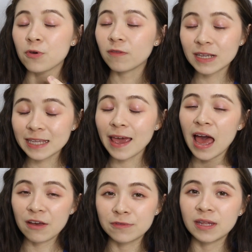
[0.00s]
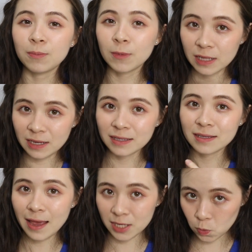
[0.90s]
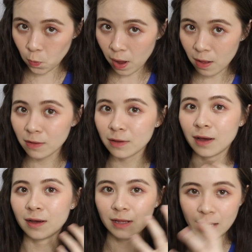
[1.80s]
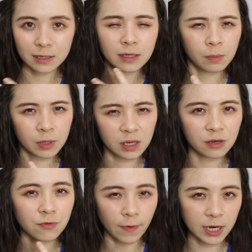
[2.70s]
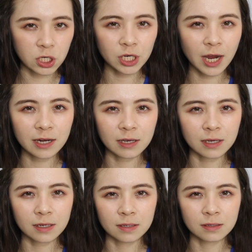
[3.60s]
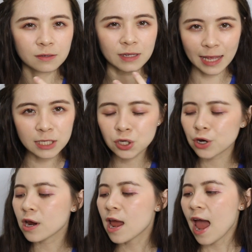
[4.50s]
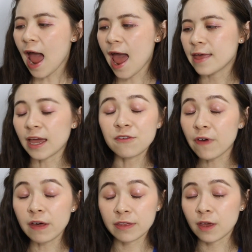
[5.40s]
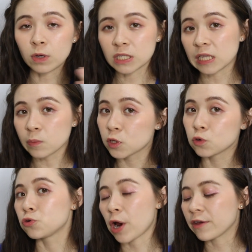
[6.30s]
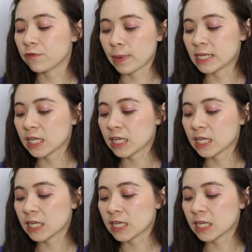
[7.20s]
previously have deep clean as well, like a deep clean range kind of cleanser, and I felt that was a little bit too drying for my